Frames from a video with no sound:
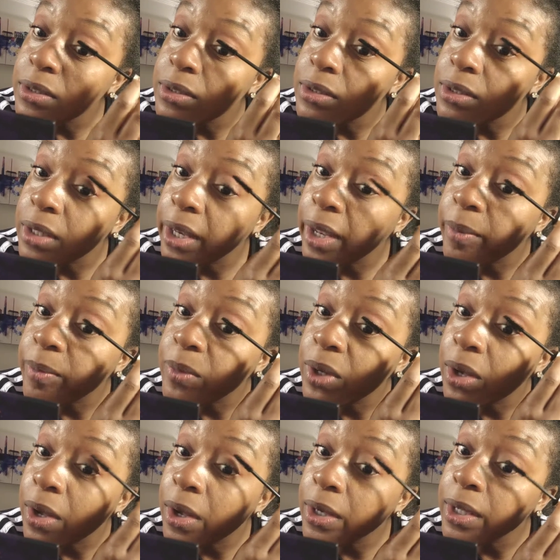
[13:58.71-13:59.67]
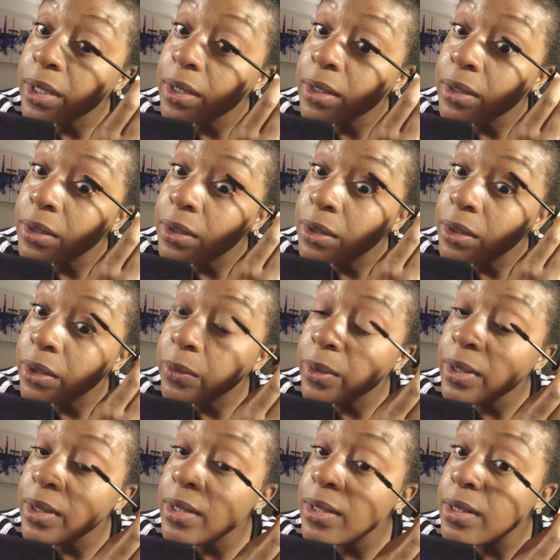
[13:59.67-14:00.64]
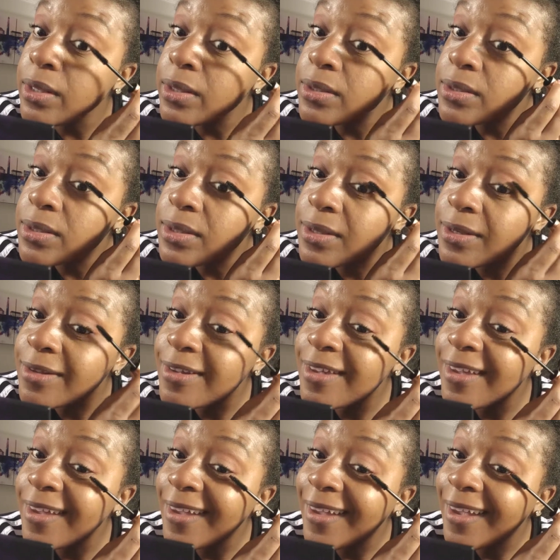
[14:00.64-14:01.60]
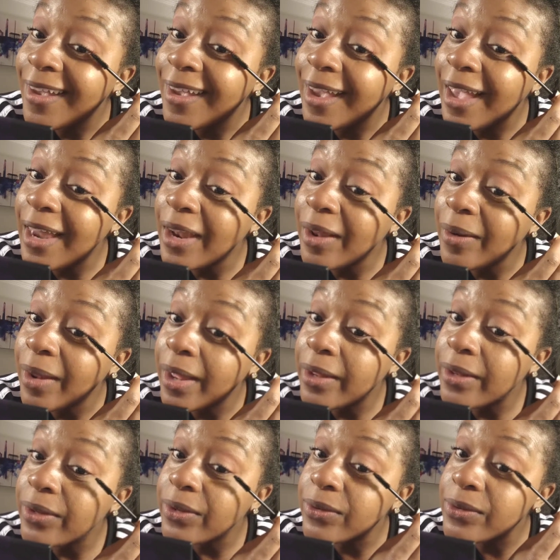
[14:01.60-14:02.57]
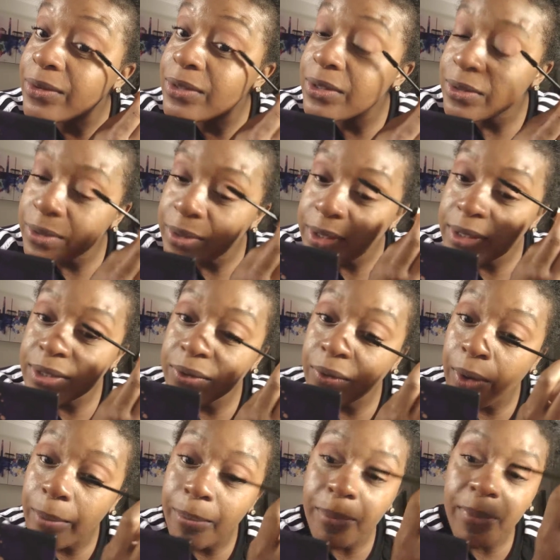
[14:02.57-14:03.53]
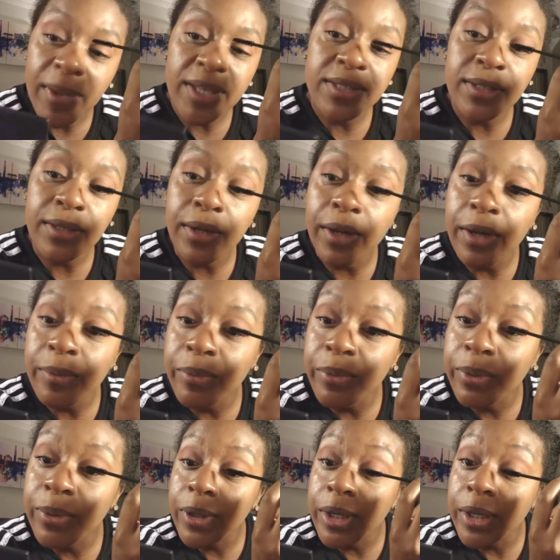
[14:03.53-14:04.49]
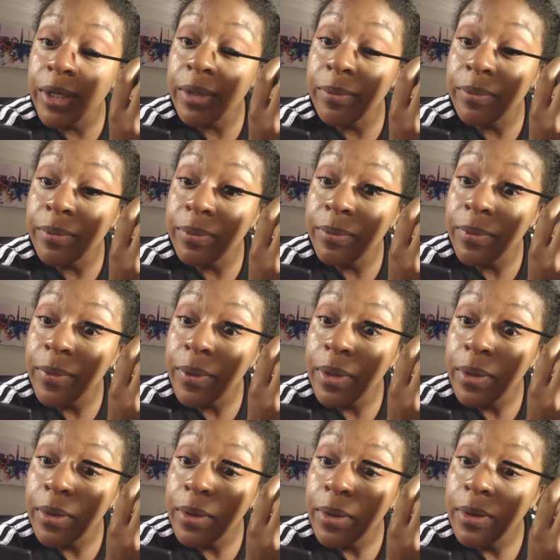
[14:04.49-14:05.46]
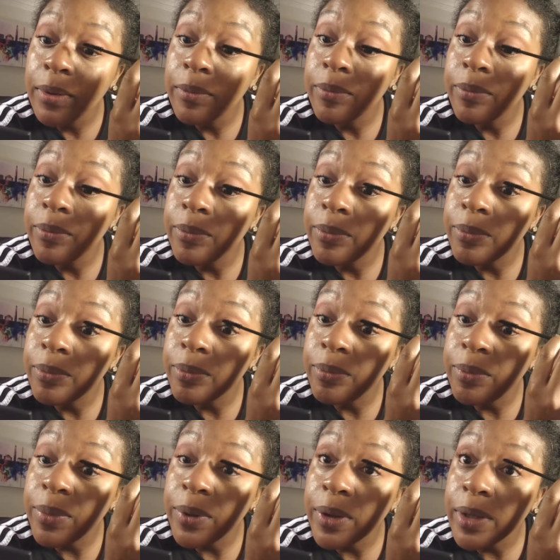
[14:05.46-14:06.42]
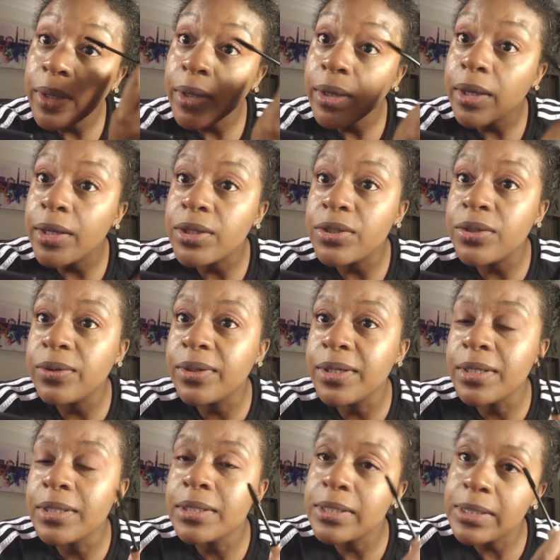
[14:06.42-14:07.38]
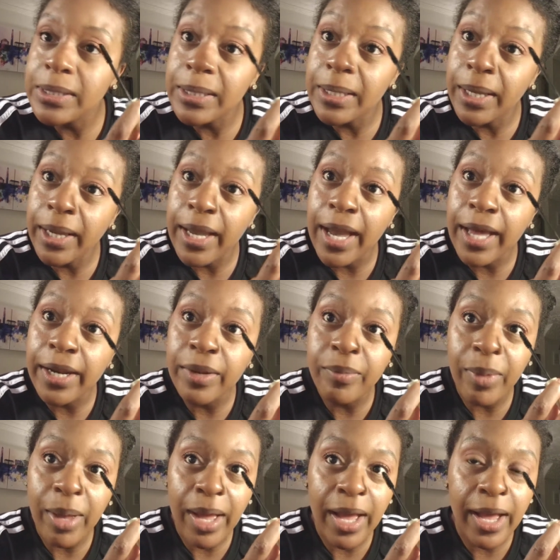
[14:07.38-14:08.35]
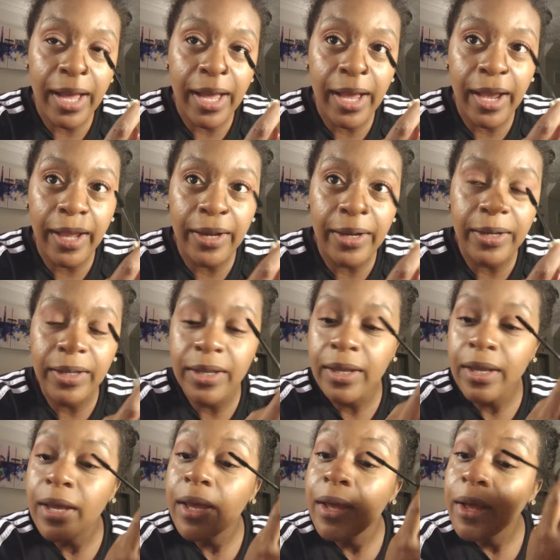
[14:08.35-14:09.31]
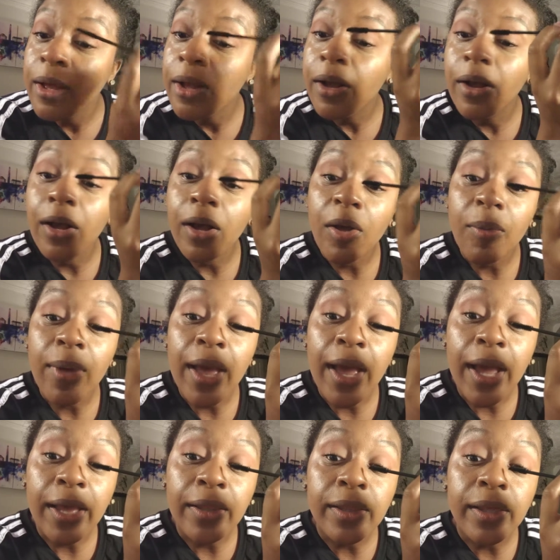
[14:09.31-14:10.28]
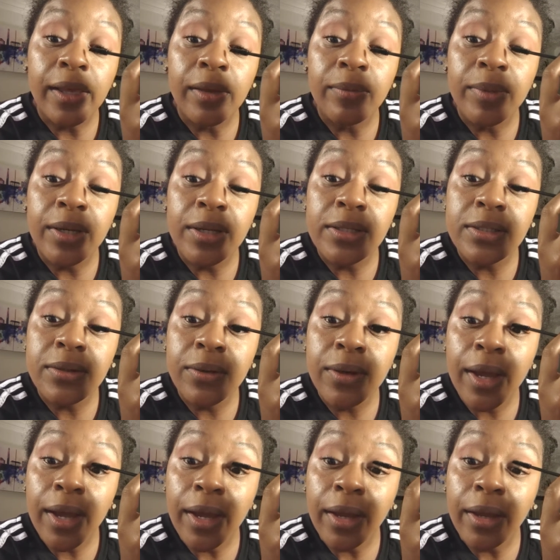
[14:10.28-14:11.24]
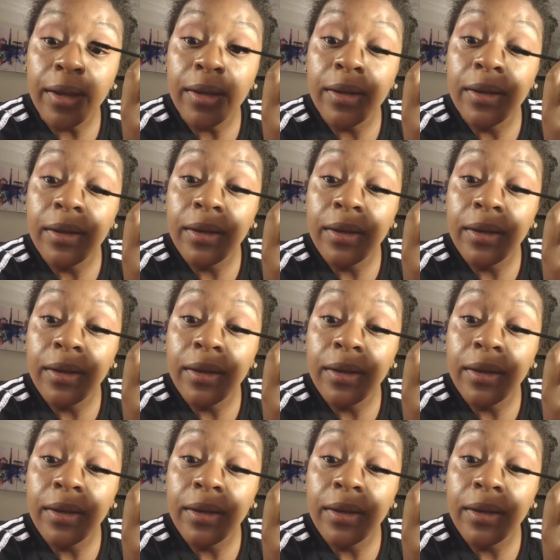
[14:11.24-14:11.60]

See, I'm talking and doing this, and I'm not used to it, so I'm messing up pretty big. As you can see, I got it behind on my eyelid, but it's okay.